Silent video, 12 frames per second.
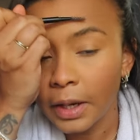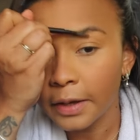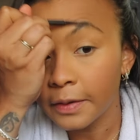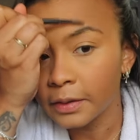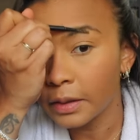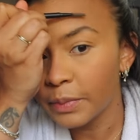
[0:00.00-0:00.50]
Yeah,
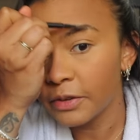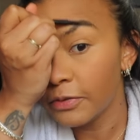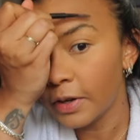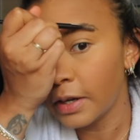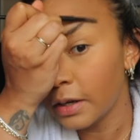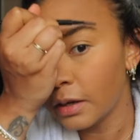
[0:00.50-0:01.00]
I think that'd be
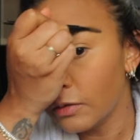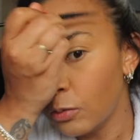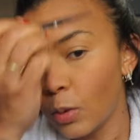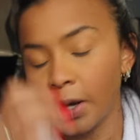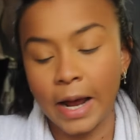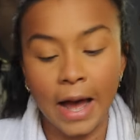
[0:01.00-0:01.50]
fun, of
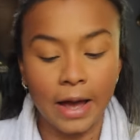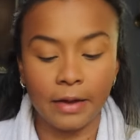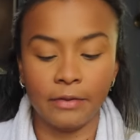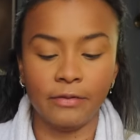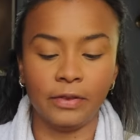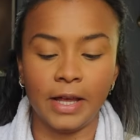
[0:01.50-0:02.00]
what
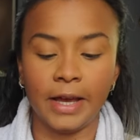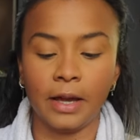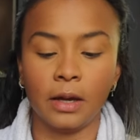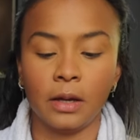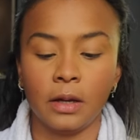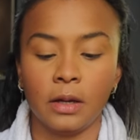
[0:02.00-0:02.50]
I've
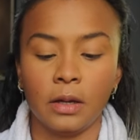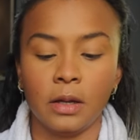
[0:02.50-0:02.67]
like